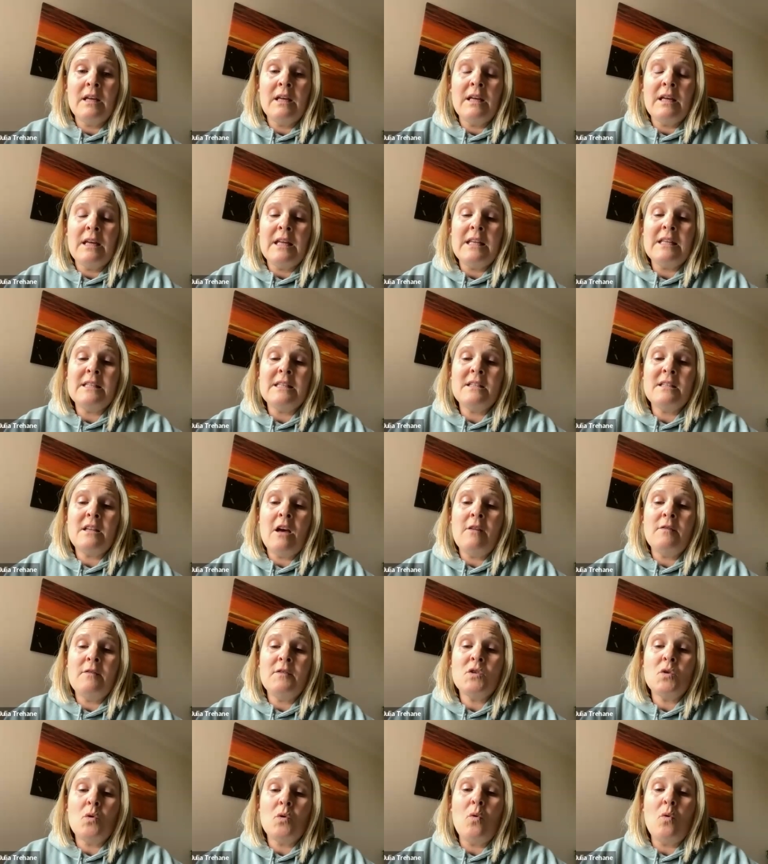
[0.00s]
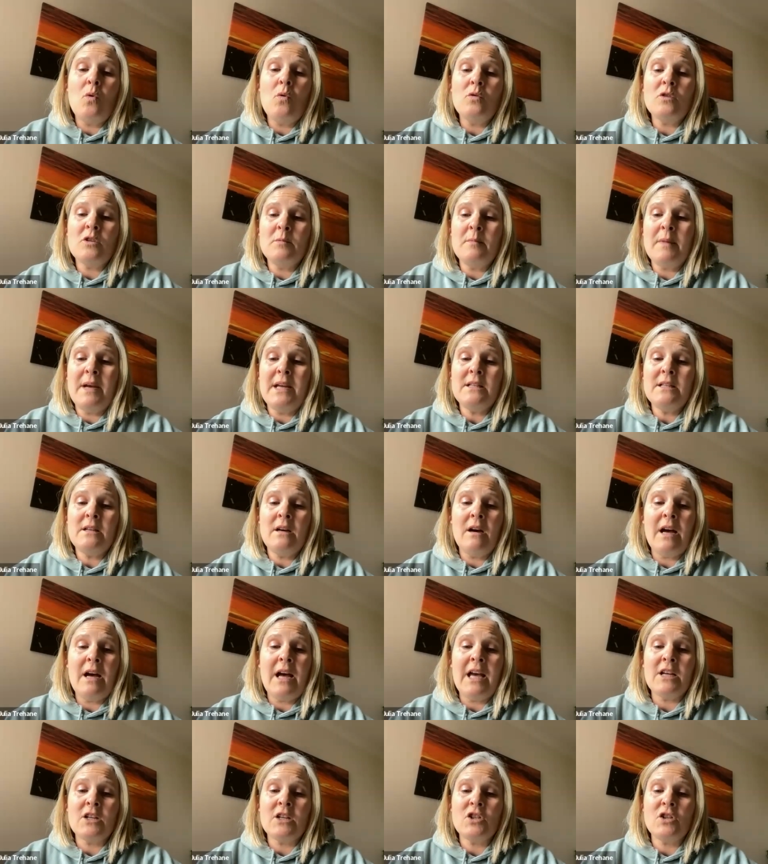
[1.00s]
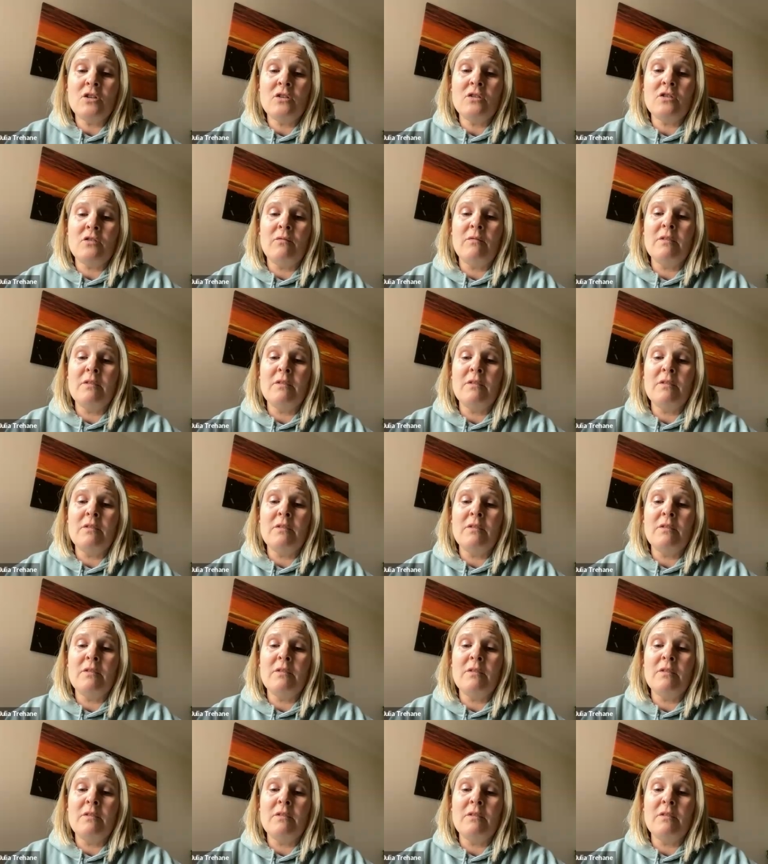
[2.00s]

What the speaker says: It serves to automate our actions and